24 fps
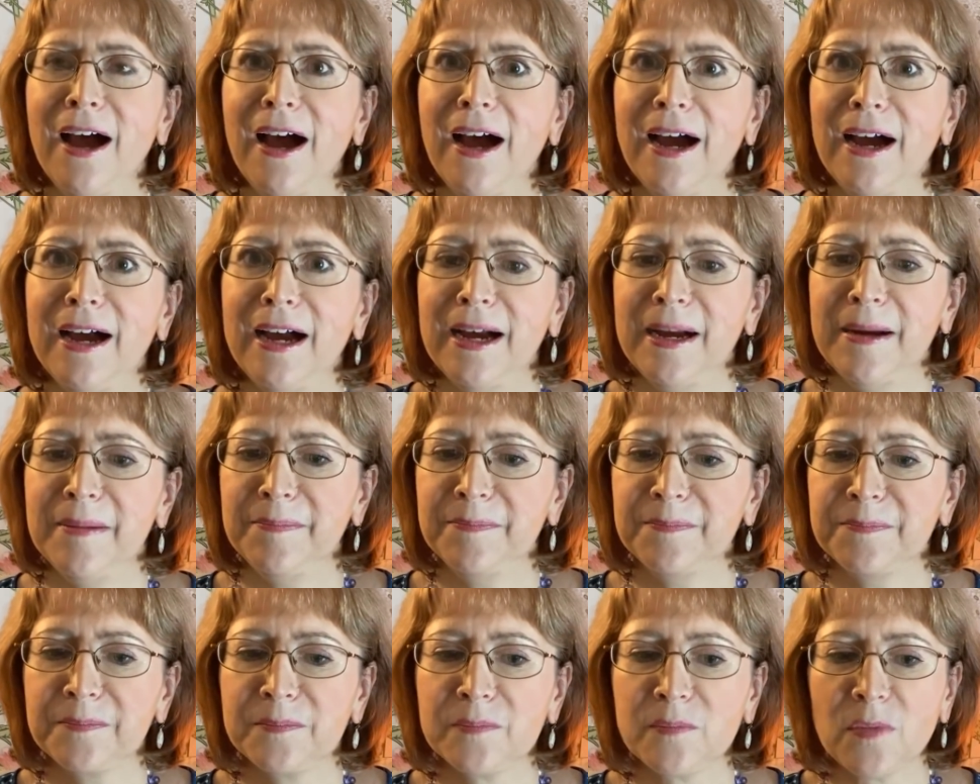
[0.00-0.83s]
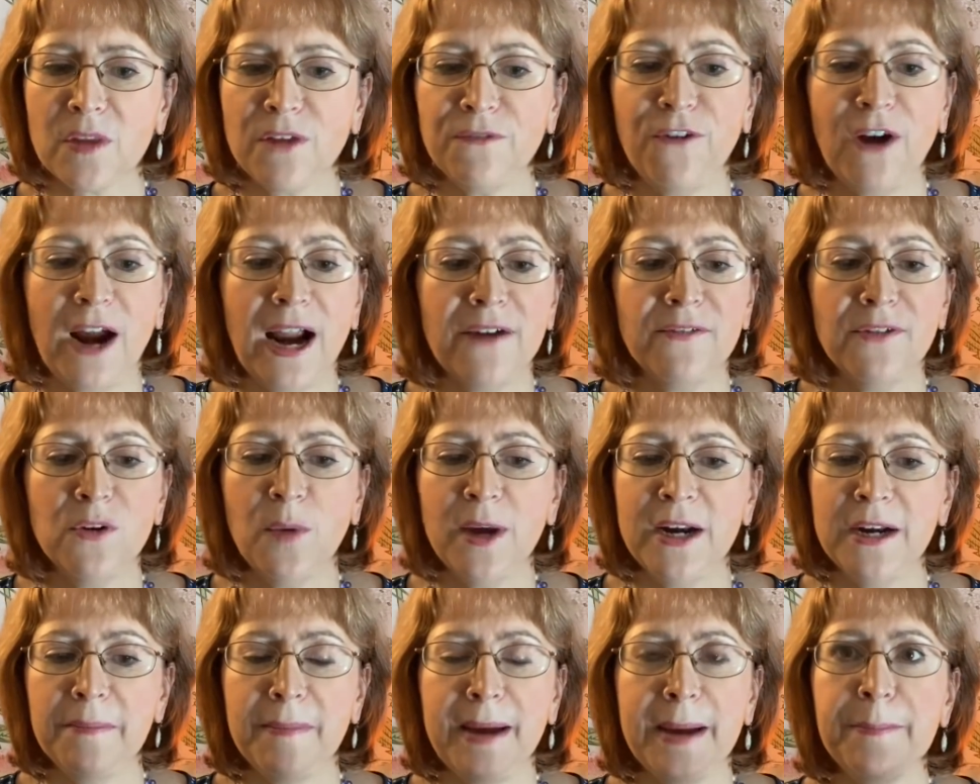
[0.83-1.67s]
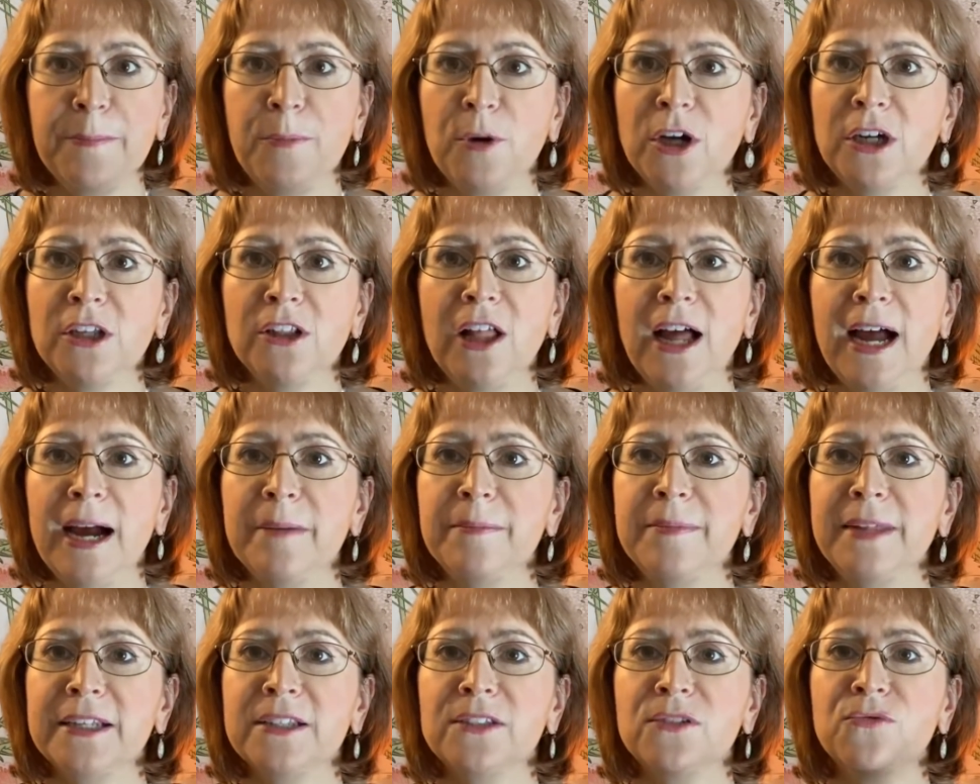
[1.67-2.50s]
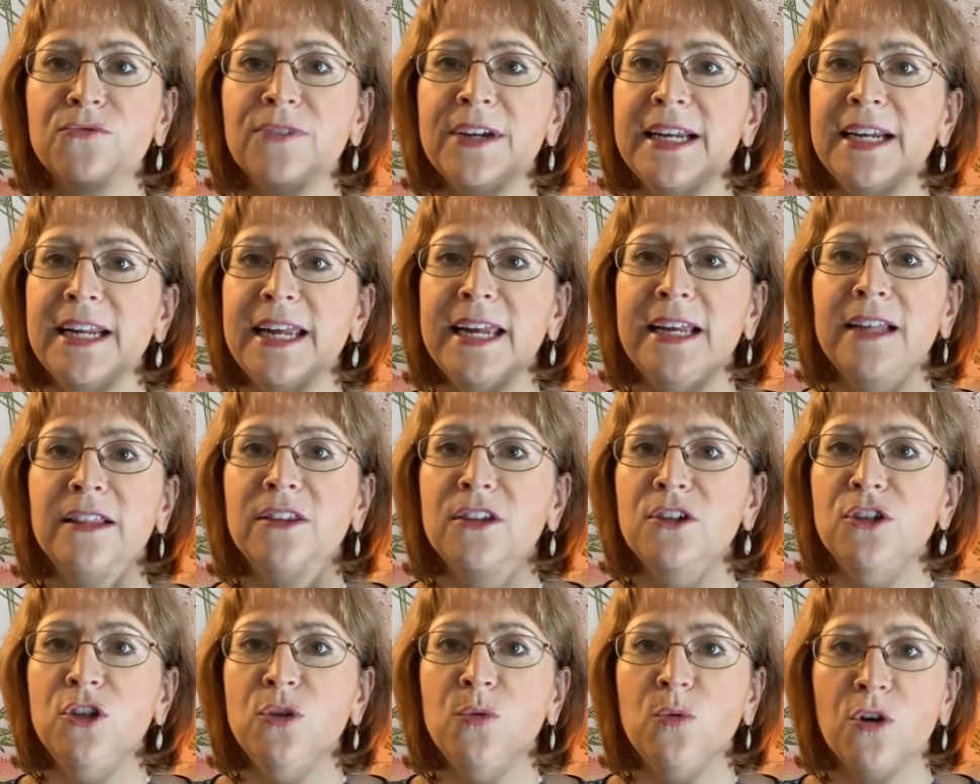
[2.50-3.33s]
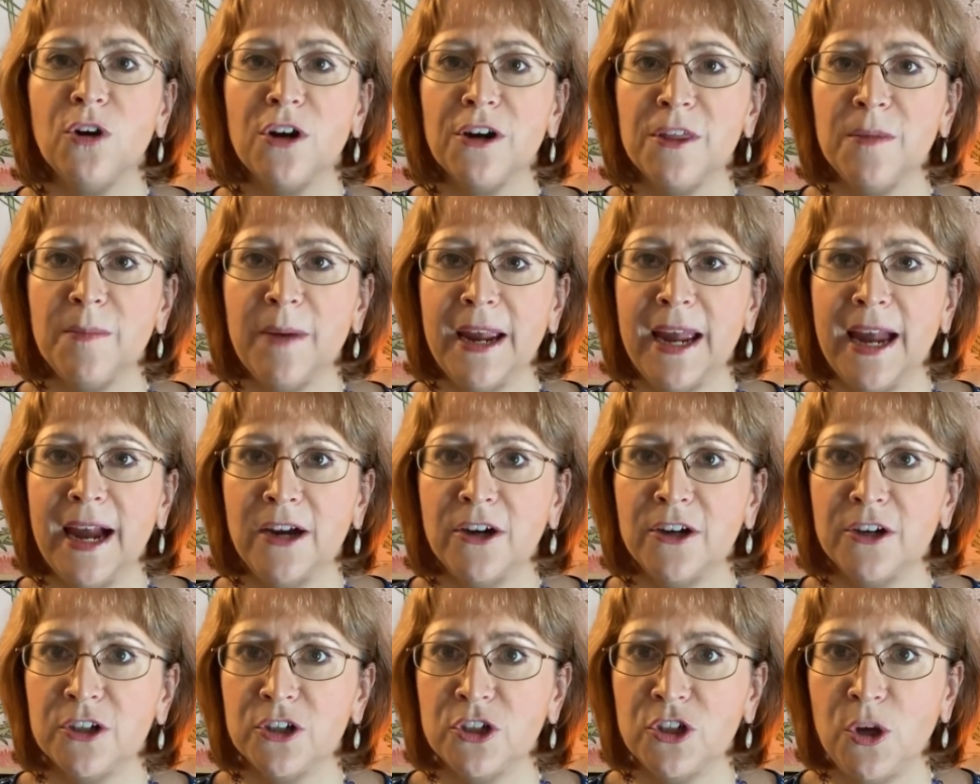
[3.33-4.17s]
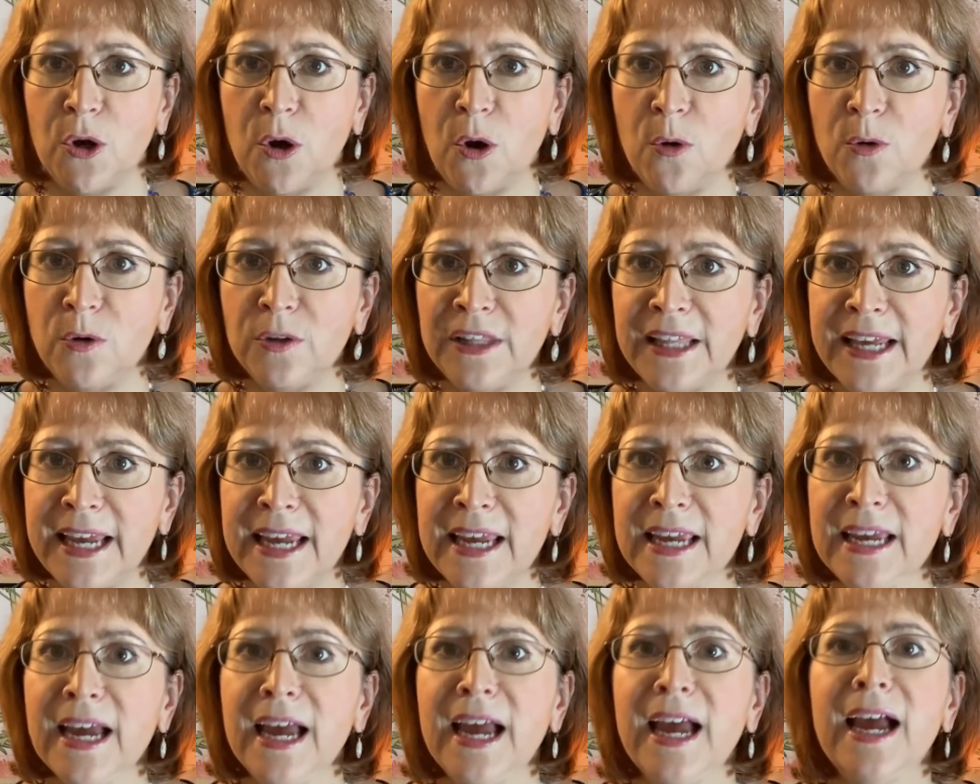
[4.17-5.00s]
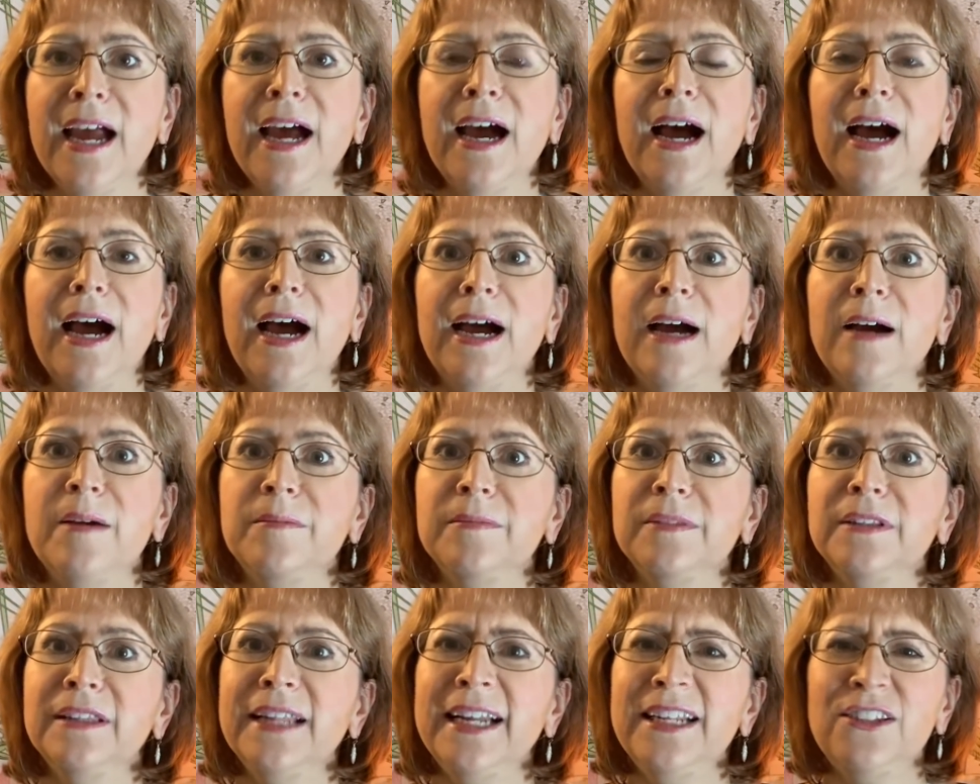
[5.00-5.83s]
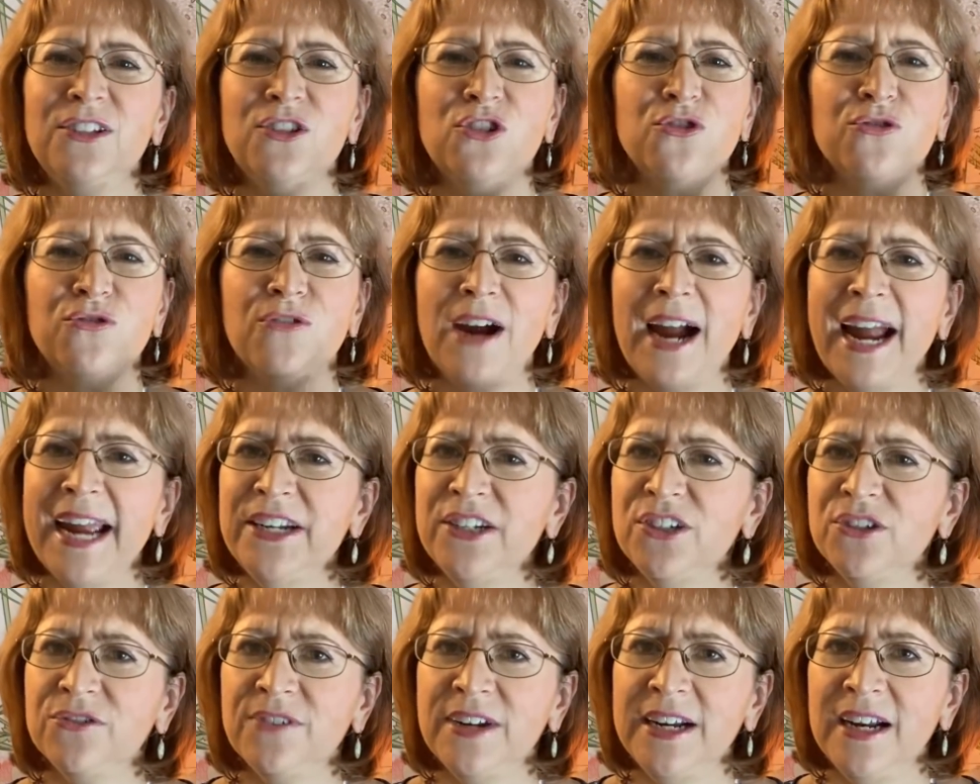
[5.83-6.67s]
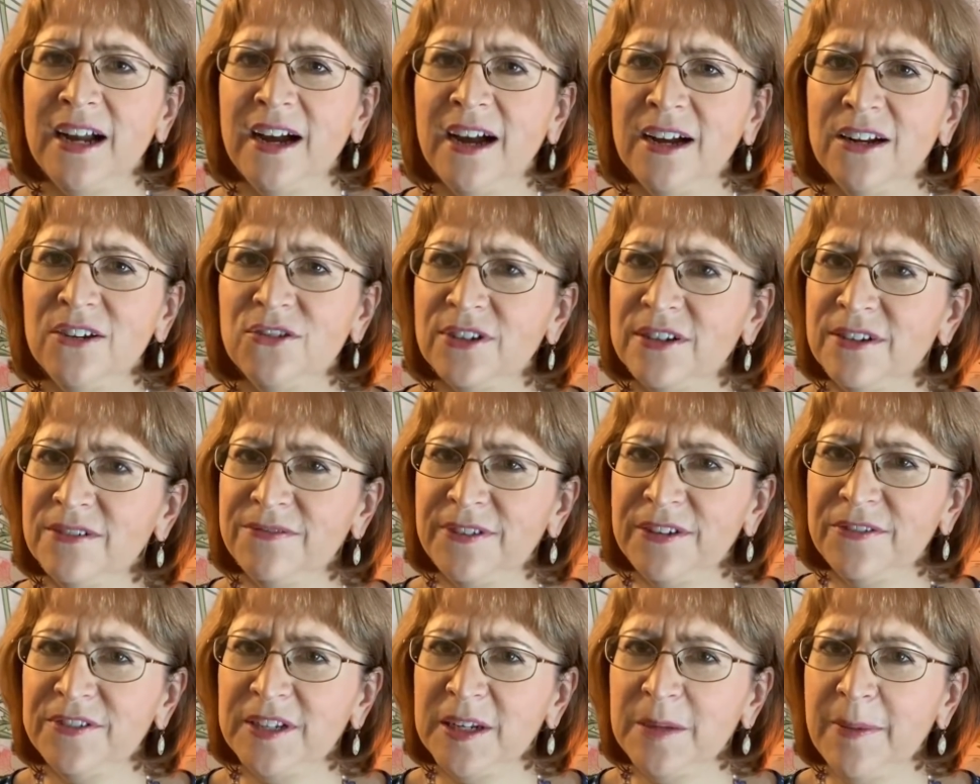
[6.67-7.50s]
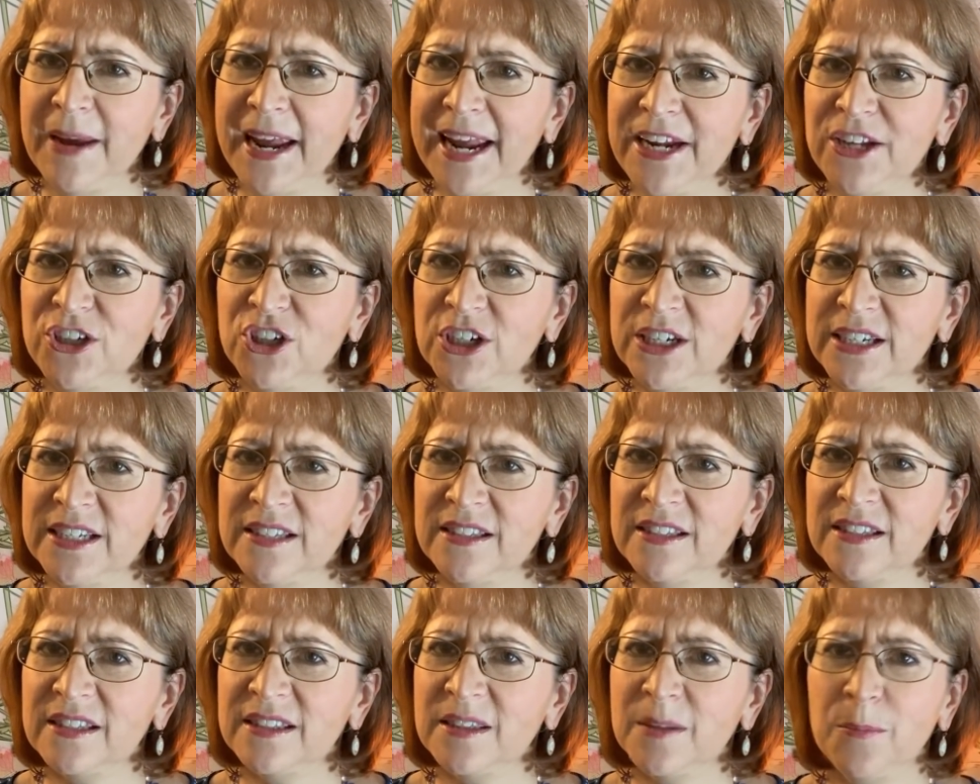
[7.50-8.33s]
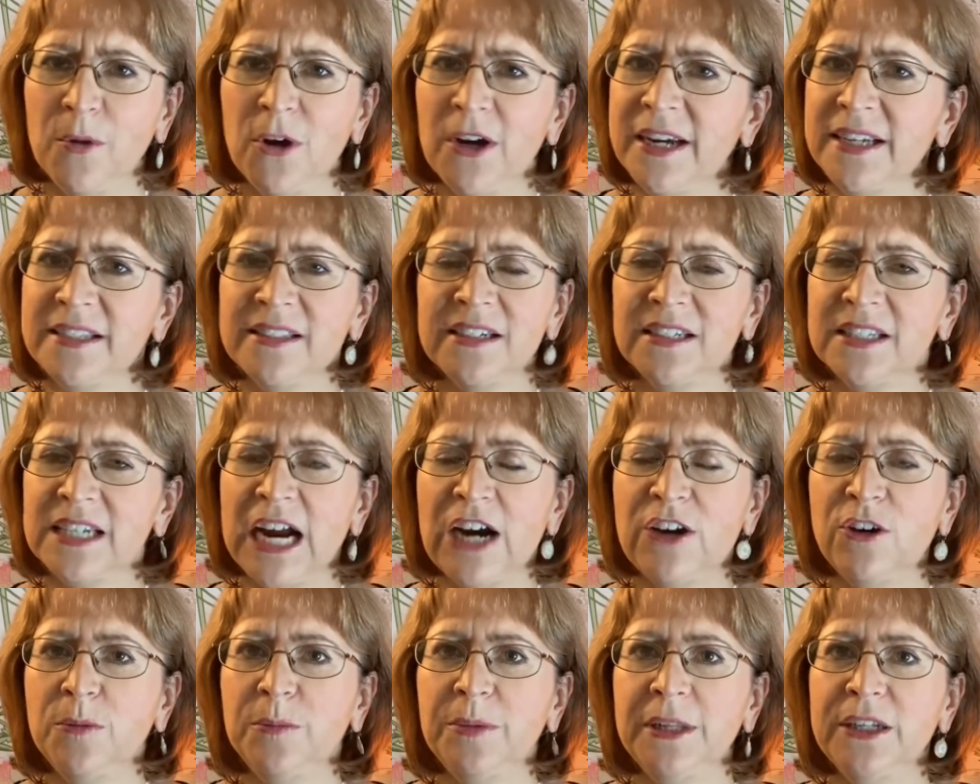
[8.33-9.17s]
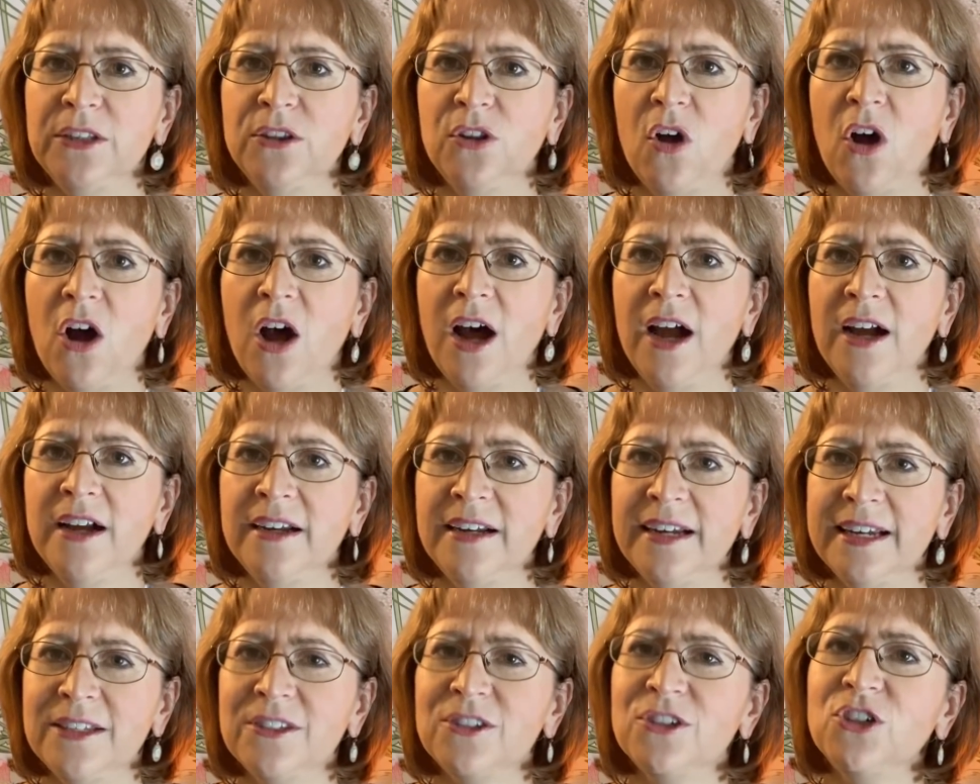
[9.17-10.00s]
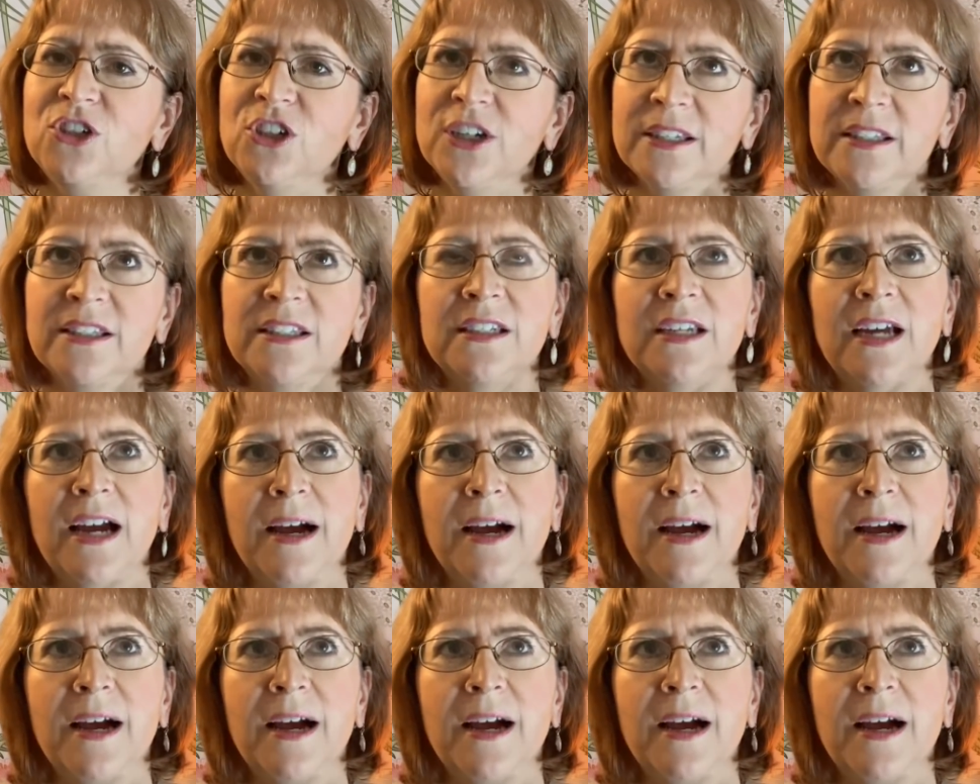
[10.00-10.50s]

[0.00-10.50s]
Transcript: Um, for everyone in my book club that's reading The New Earth by Eckhart Tolle, let's try to read 150 pages. The book isn't terribly long. It's just